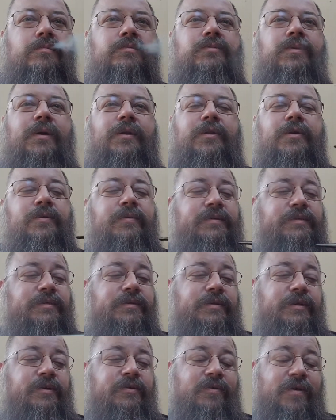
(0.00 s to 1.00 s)
So I knew I was
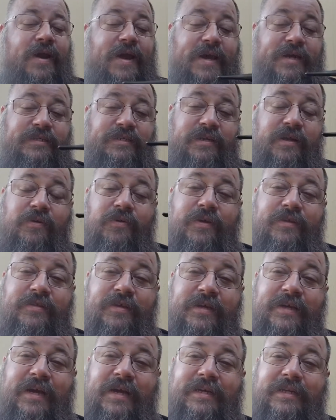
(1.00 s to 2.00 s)
going to crash. And the only
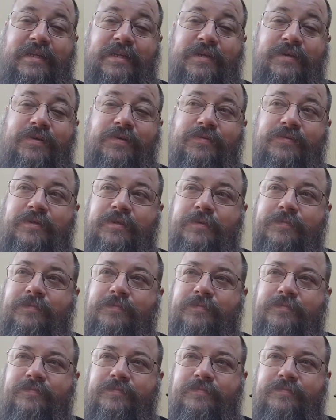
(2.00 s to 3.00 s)
thing I could do
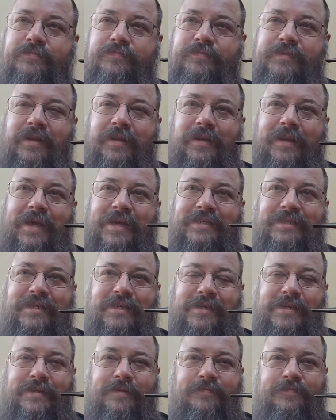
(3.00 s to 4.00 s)
to
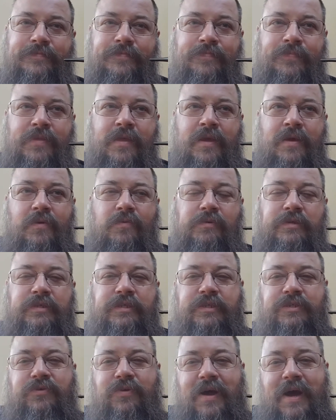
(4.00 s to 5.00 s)
lessen it was
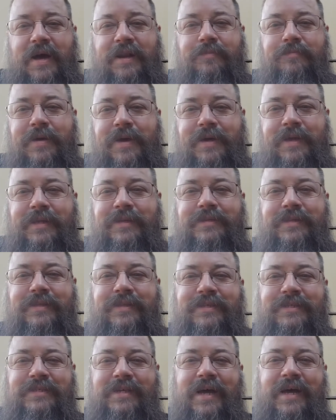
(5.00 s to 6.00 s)
to try to make it to the
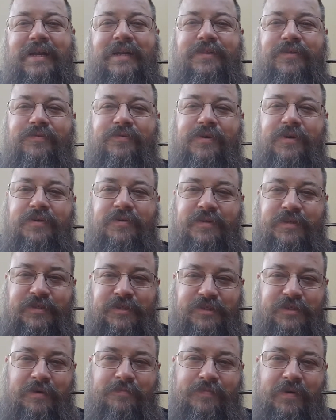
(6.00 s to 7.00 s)
side of the road and
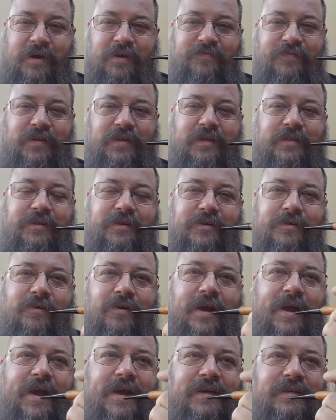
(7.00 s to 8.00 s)
jump off into the
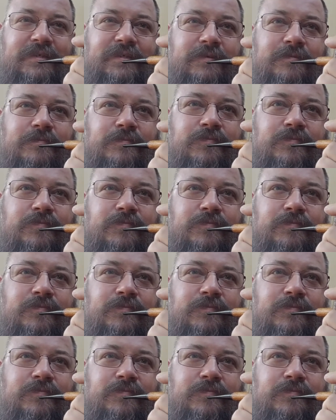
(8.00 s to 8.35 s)
grass.